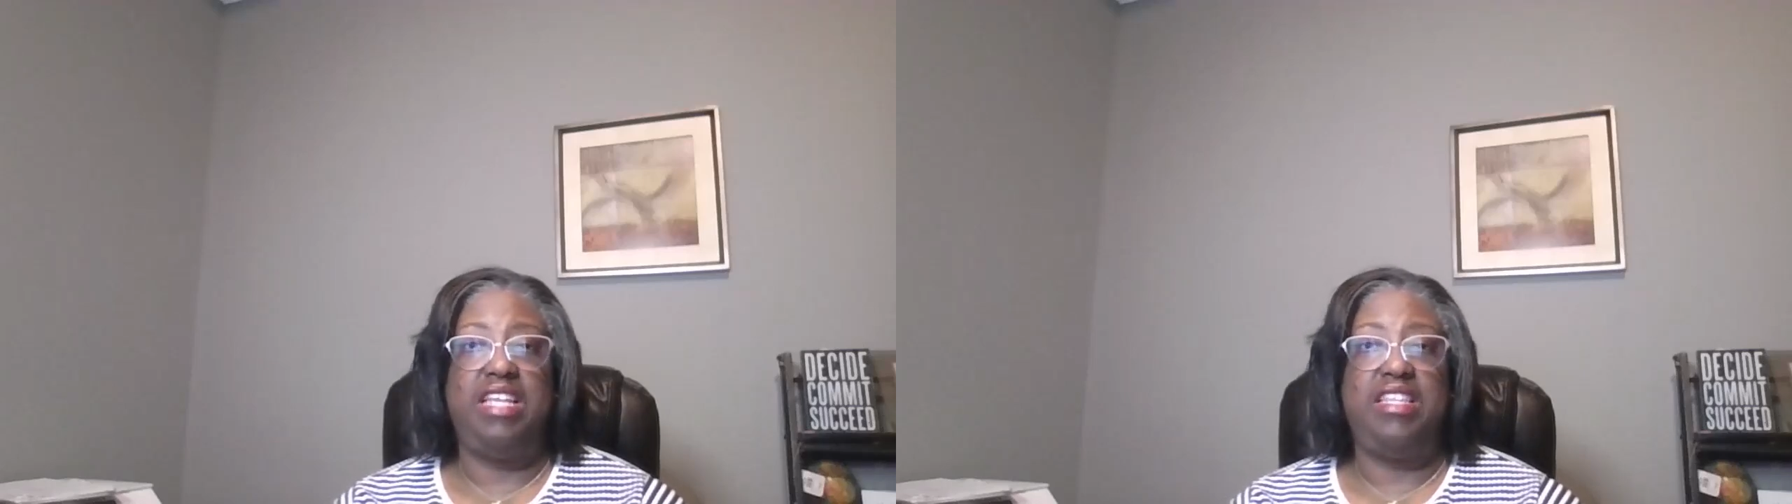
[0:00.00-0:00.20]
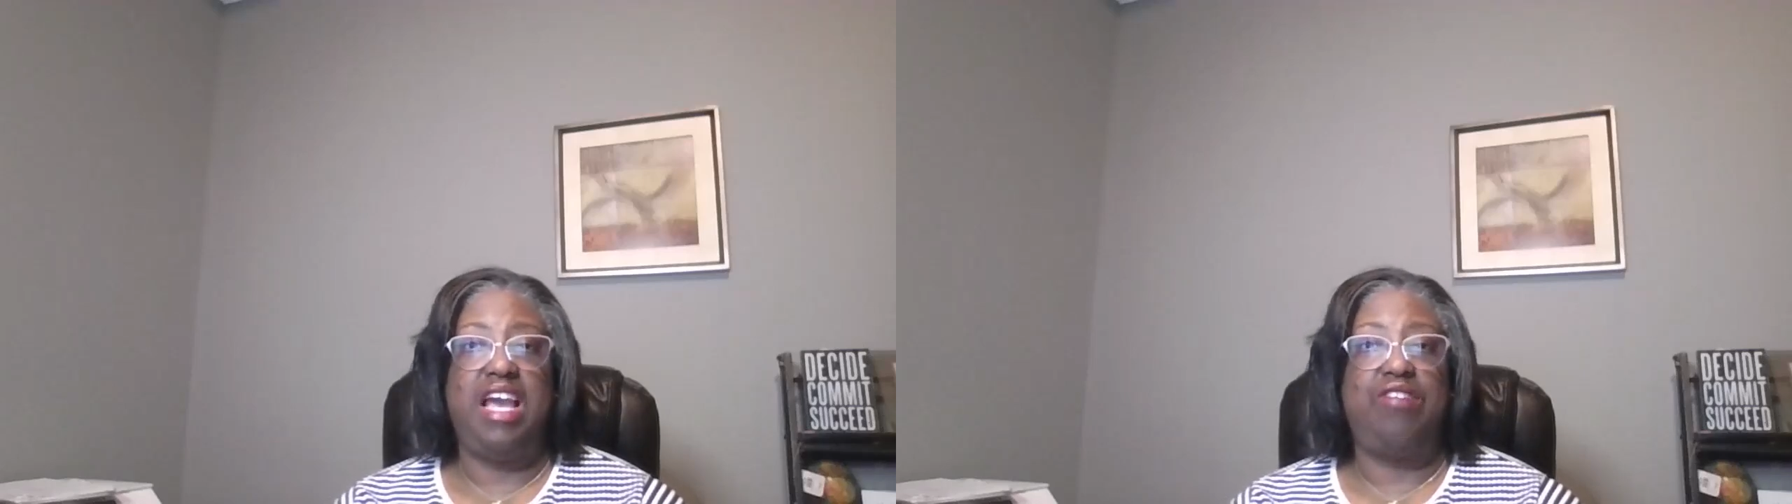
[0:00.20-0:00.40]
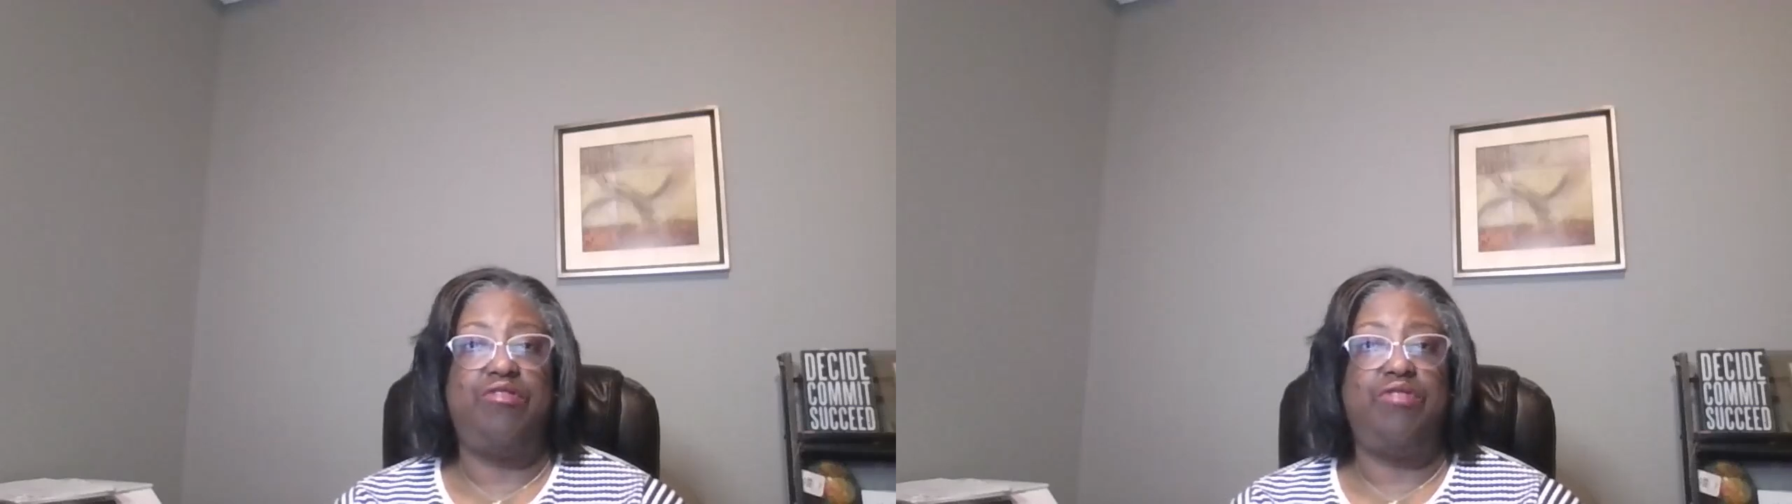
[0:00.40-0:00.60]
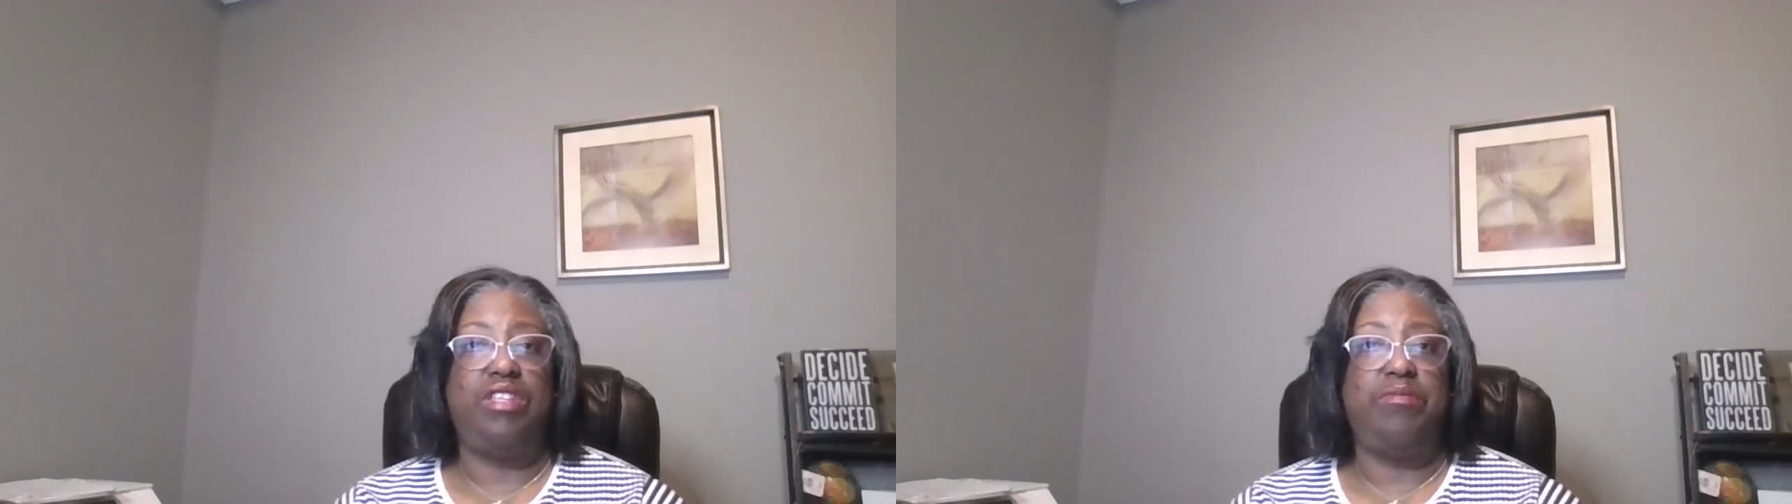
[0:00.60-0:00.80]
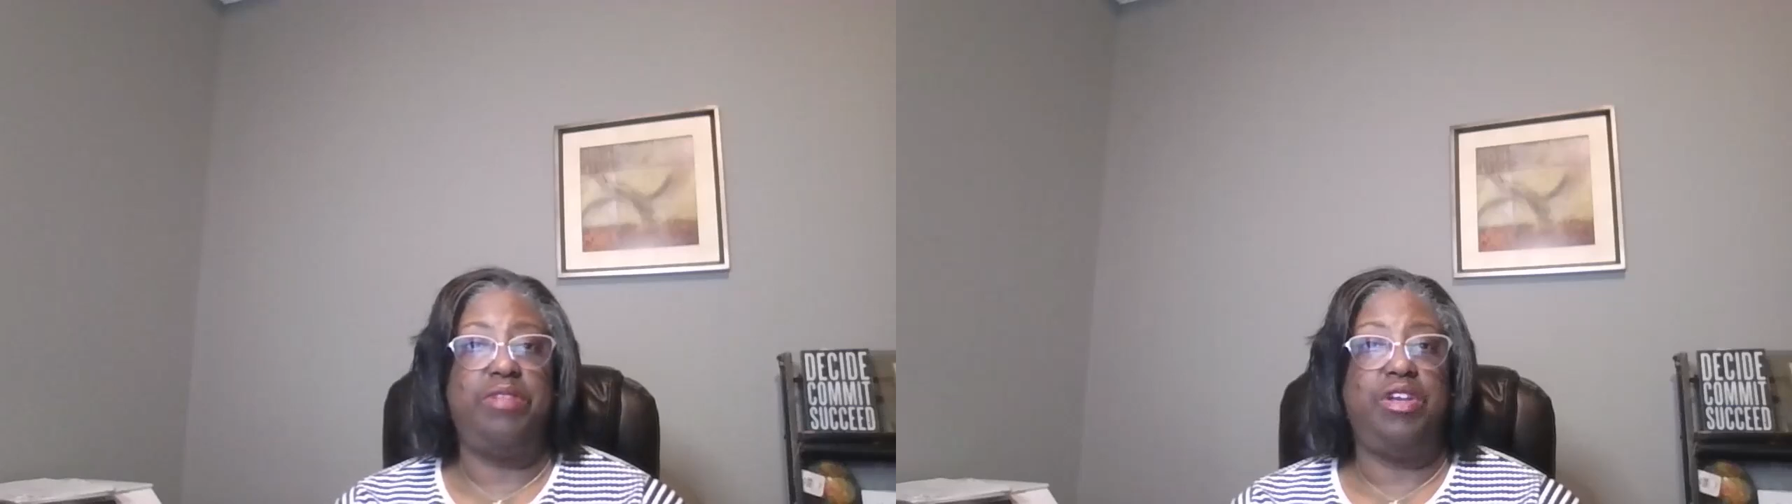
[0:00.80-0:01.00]
Let the
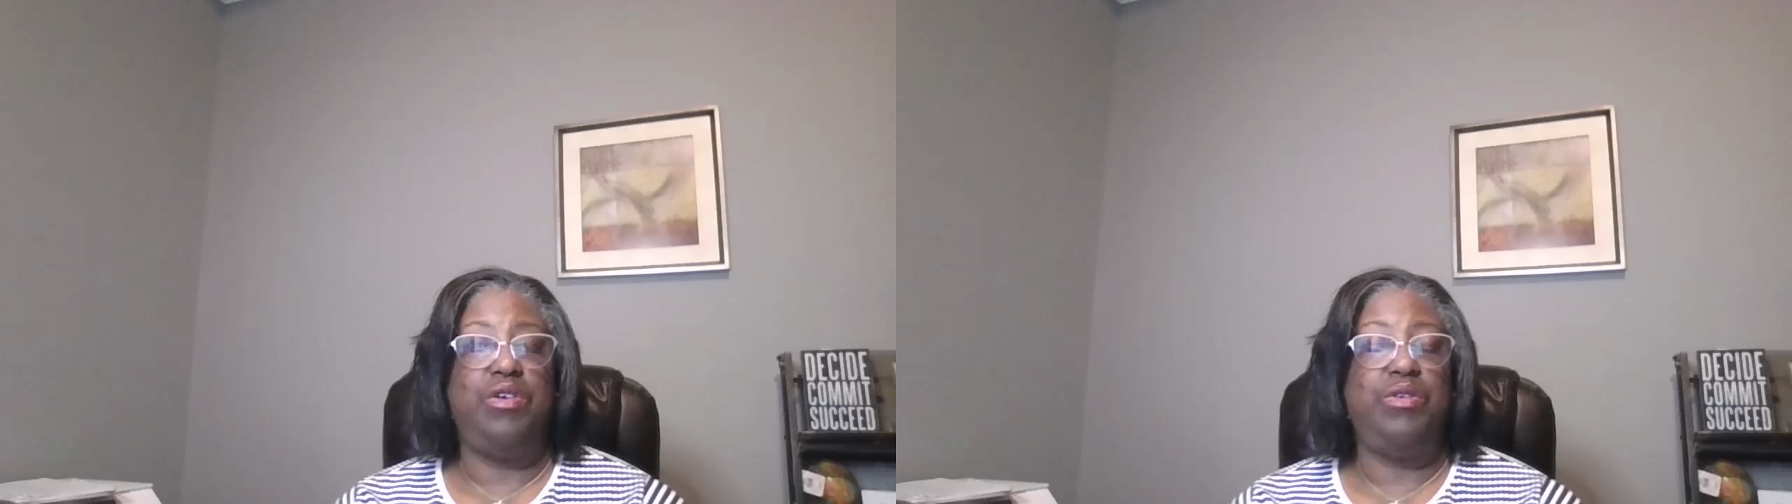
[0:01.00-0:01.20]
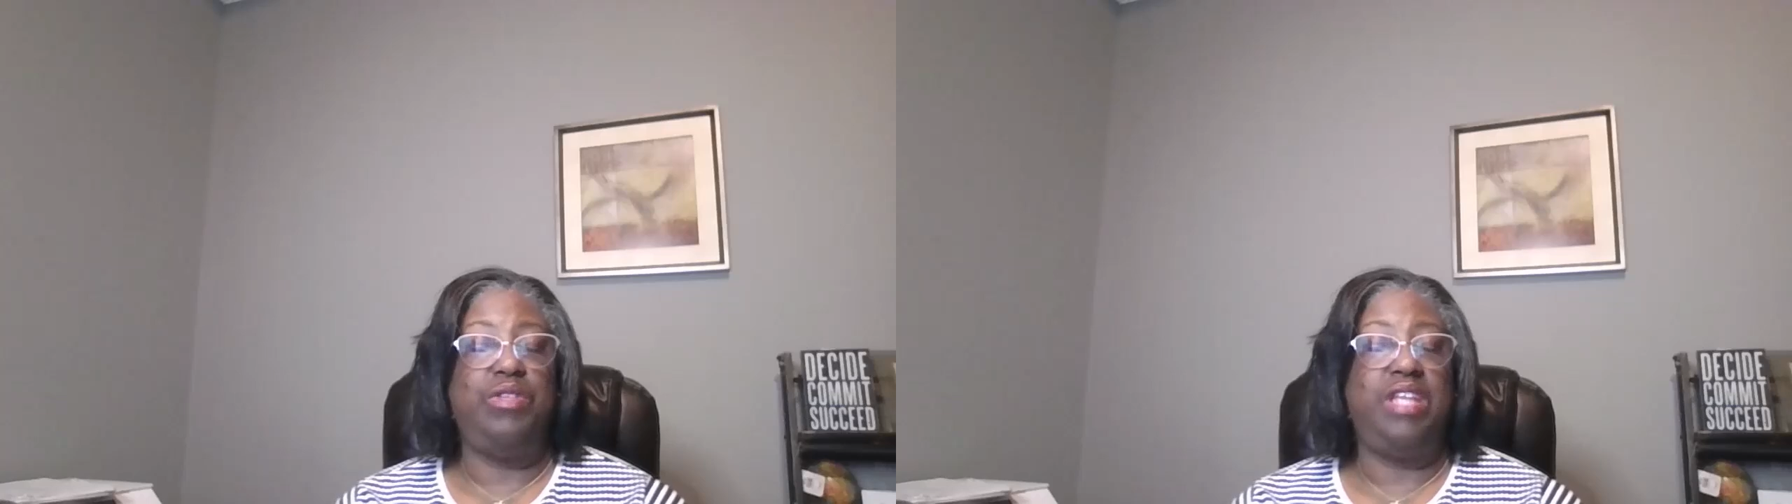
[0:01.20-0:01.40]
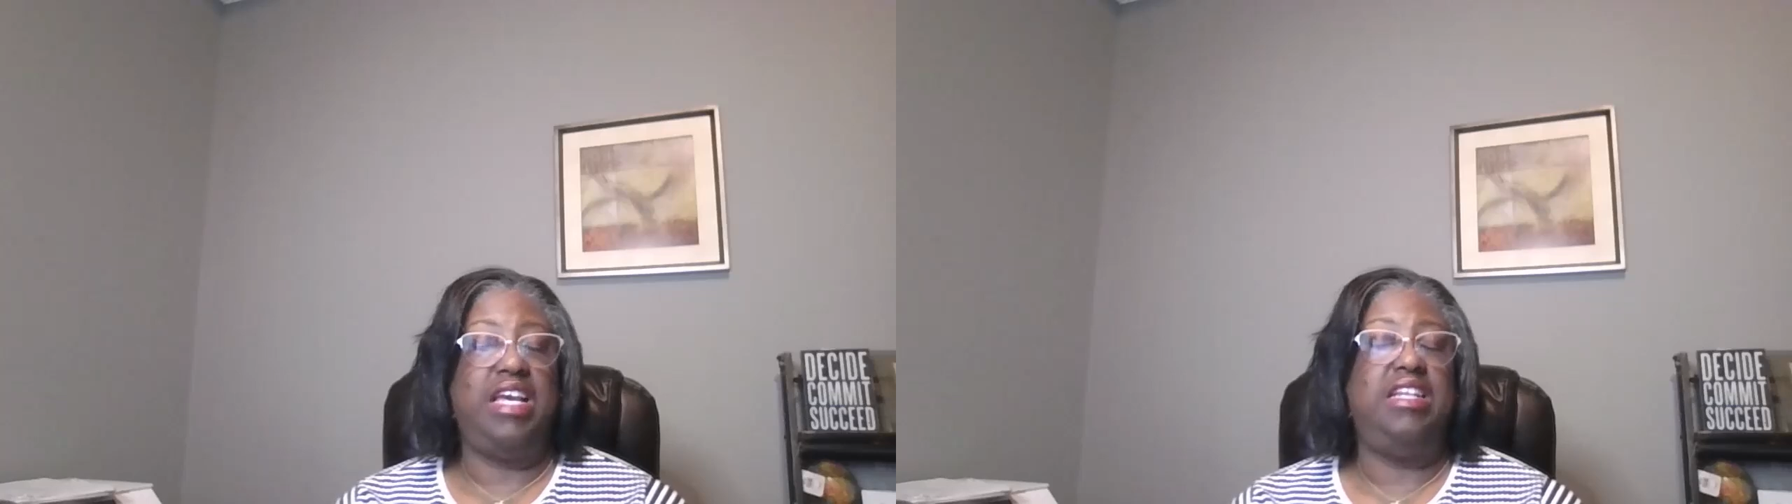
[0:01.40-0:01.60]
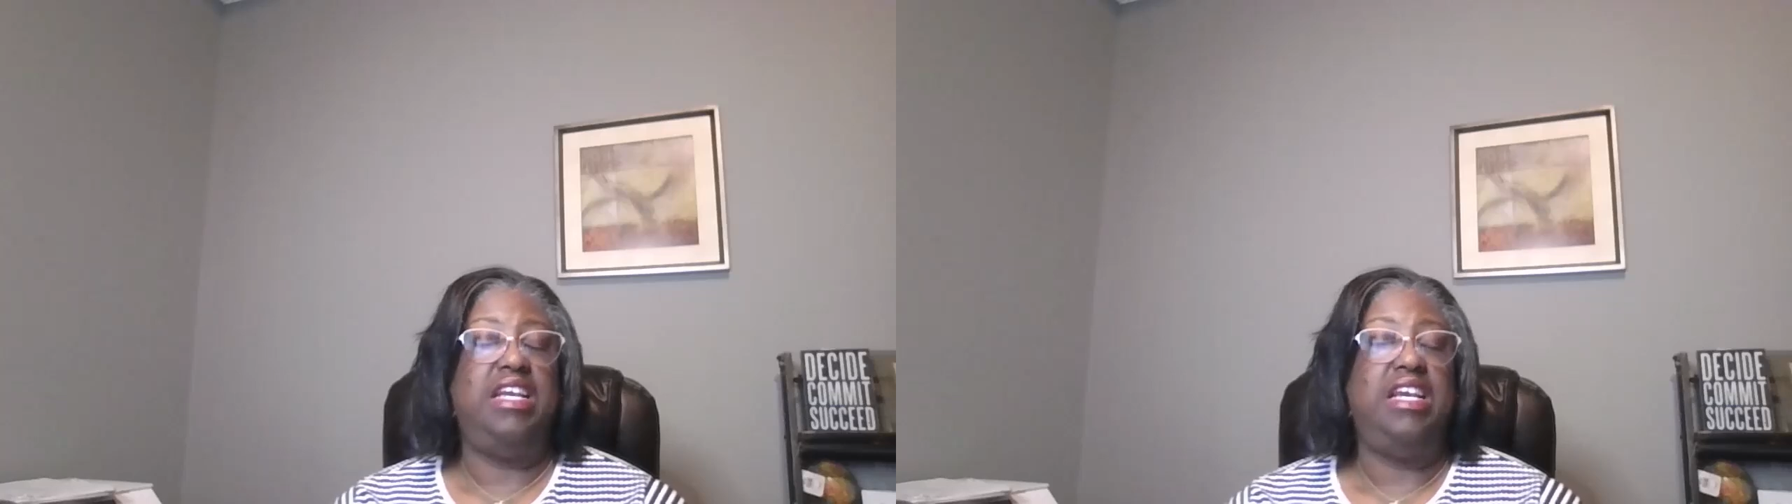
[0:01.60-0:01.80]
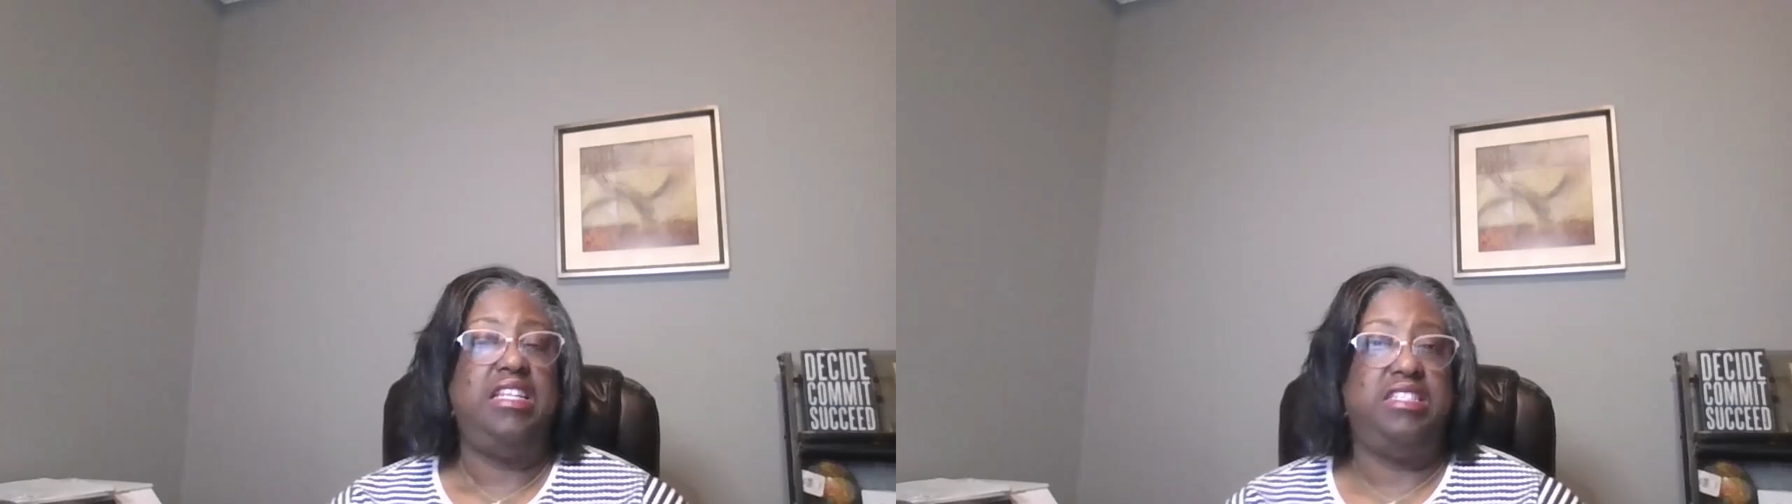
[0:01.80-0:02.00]
algorithm know that